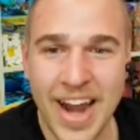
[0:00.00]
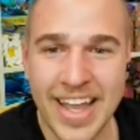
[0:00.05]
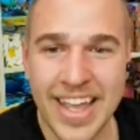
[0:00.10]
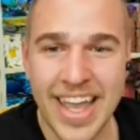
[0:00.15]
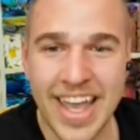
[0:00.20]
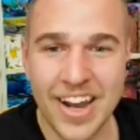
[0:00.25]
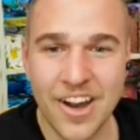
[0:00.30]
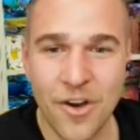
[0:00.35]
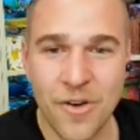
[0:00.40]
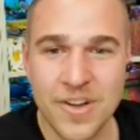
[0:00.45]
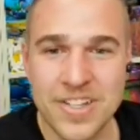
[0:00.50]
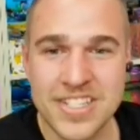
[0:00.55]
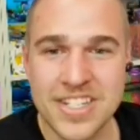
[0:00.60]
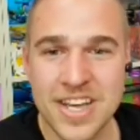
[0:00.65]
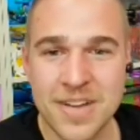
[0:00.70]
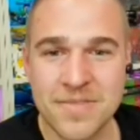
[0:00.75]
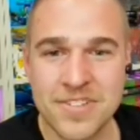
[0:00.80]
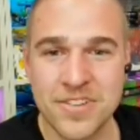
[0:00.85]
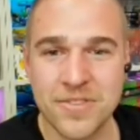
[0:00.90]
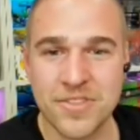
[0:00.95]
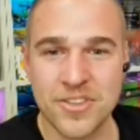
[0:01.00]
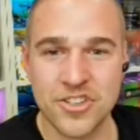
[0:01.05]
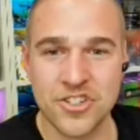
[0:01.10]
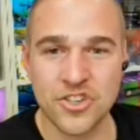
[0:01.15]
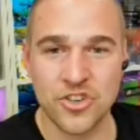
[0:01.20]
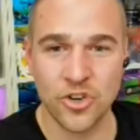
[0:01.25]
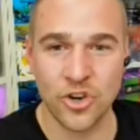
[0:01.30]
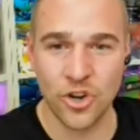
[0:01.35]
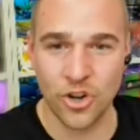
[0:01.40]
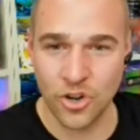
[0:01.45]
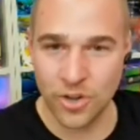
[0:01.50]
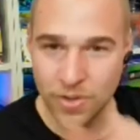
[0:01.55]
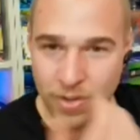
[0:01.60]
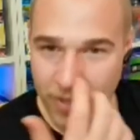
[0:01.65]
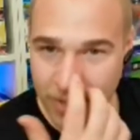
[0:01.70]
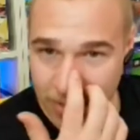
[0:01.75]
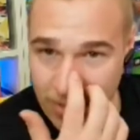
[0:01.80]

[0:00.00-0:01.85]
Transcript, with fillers: Raticate always comes in with a troll.